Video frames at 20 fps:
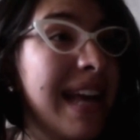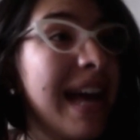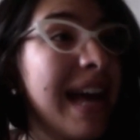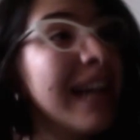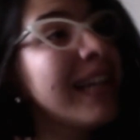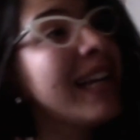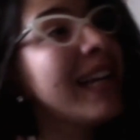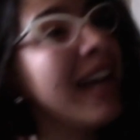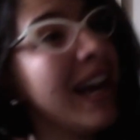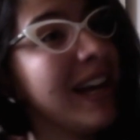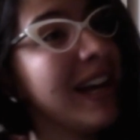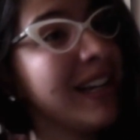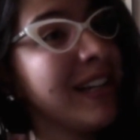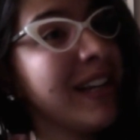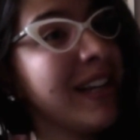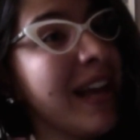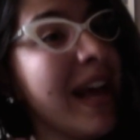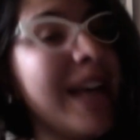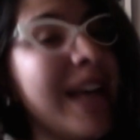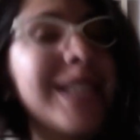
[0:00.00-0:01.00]
a
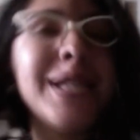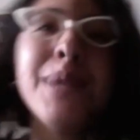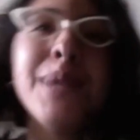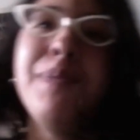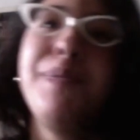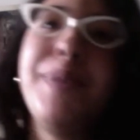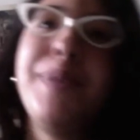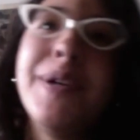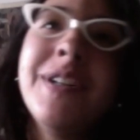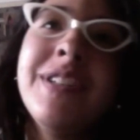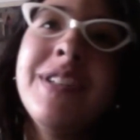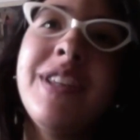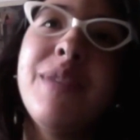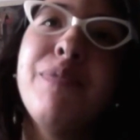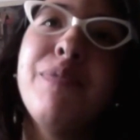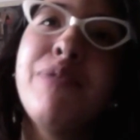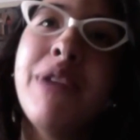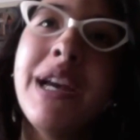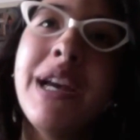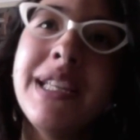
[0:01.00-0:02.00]
gun as a birthday
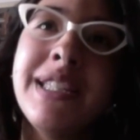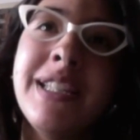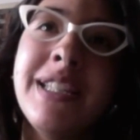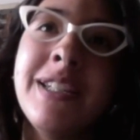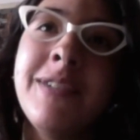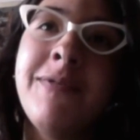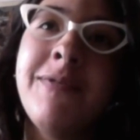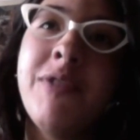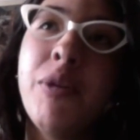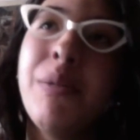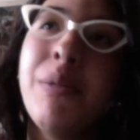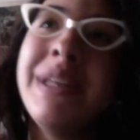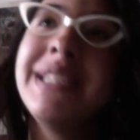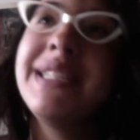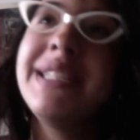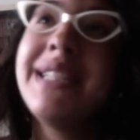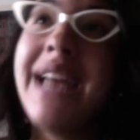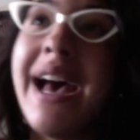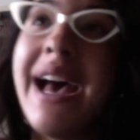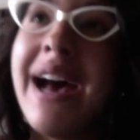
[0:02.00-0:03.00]
present from
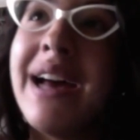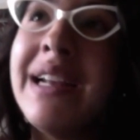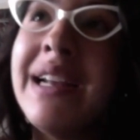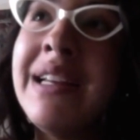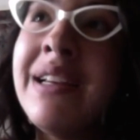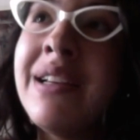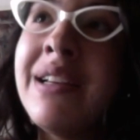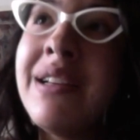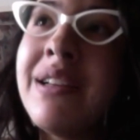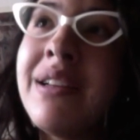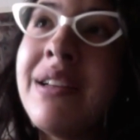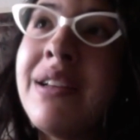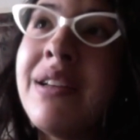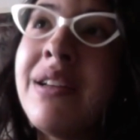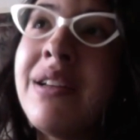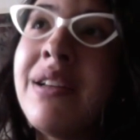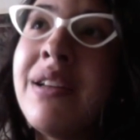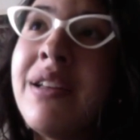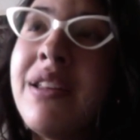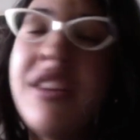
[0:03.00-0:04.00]
his dad,
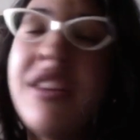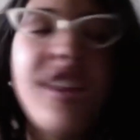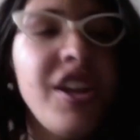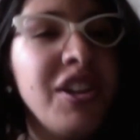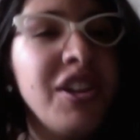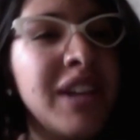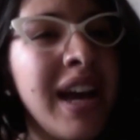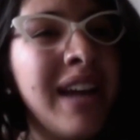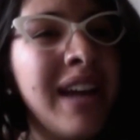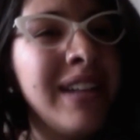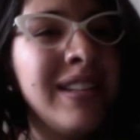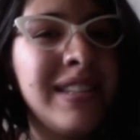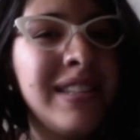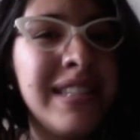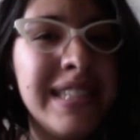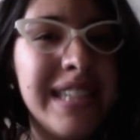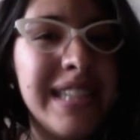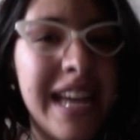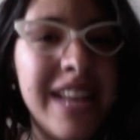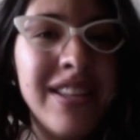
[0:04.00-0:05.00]
the United
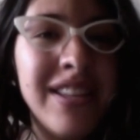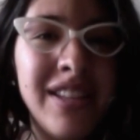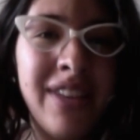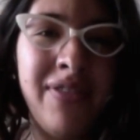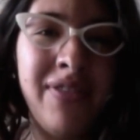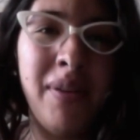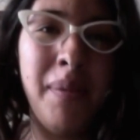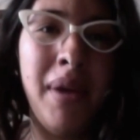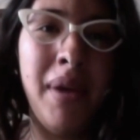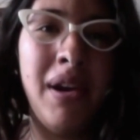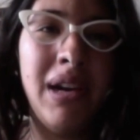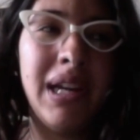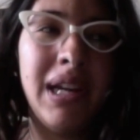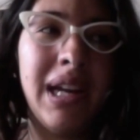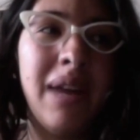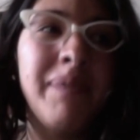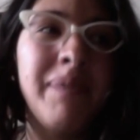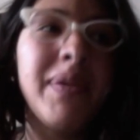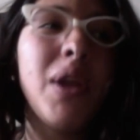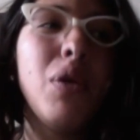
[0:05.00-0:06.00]
States of
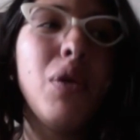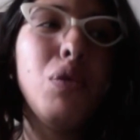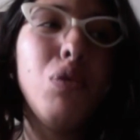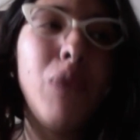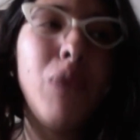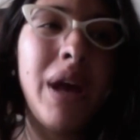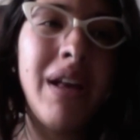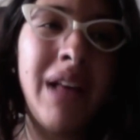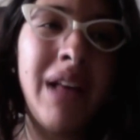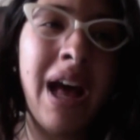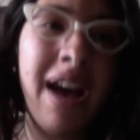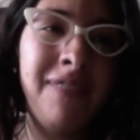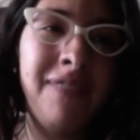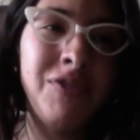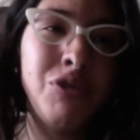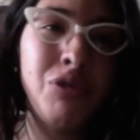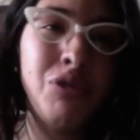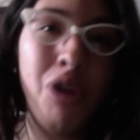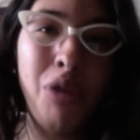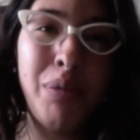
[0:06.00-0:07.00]
America will
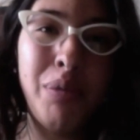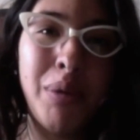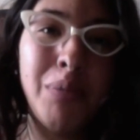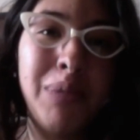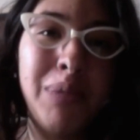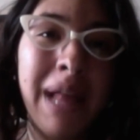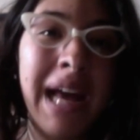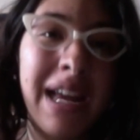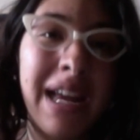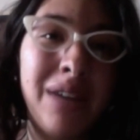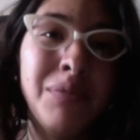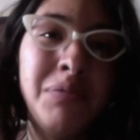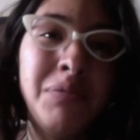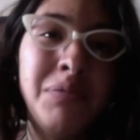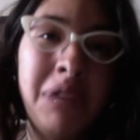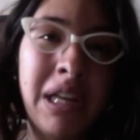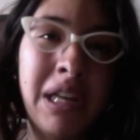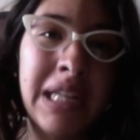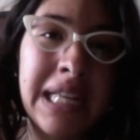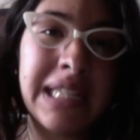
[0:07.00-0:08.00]
have to open black
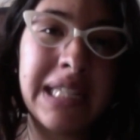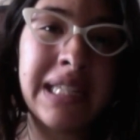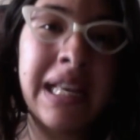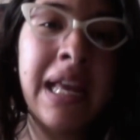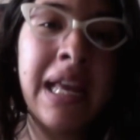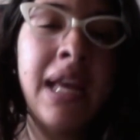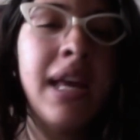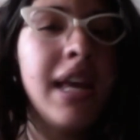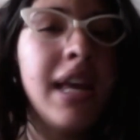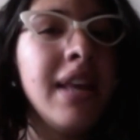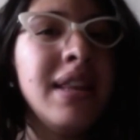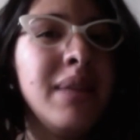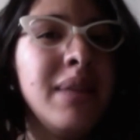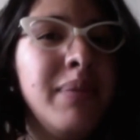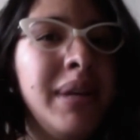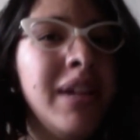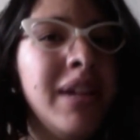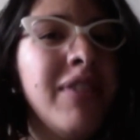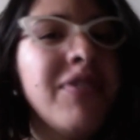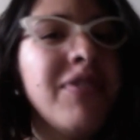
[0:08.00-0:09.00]
umbrellas in the
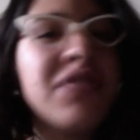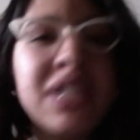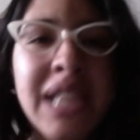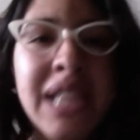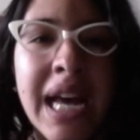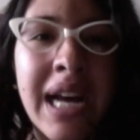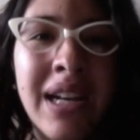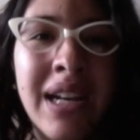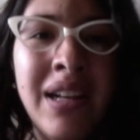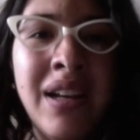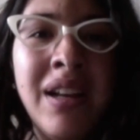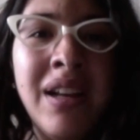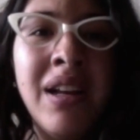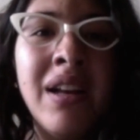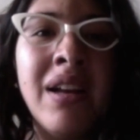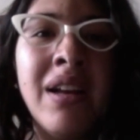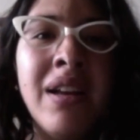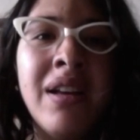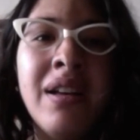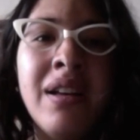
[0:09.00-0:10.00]
middle of sad,
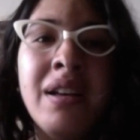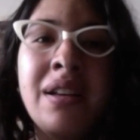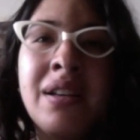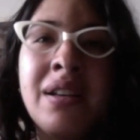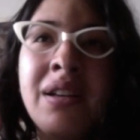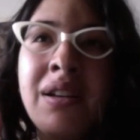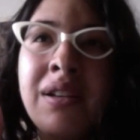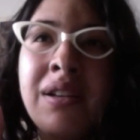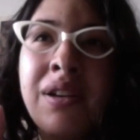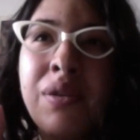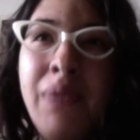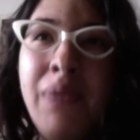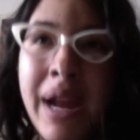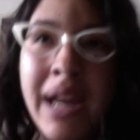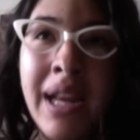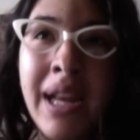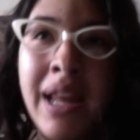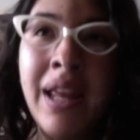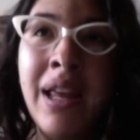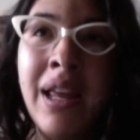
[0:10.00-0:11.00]

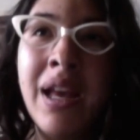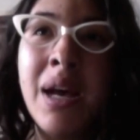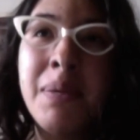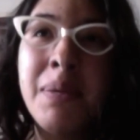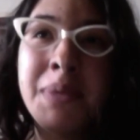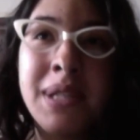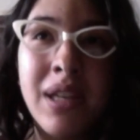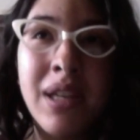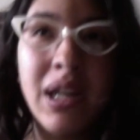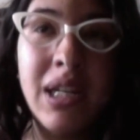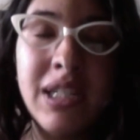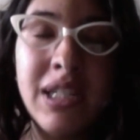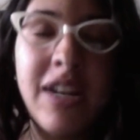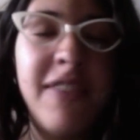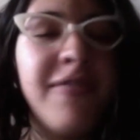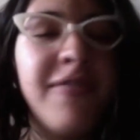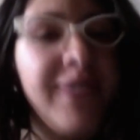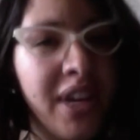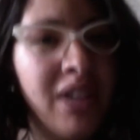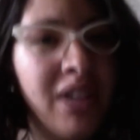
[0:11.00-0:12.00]
rainy, absurd
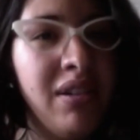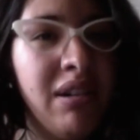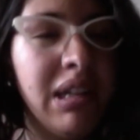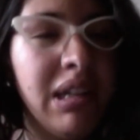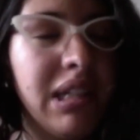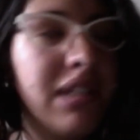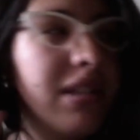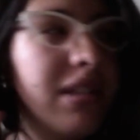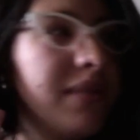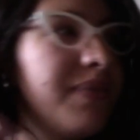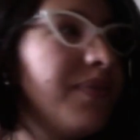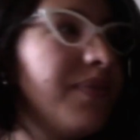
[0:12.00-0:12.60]
funerals.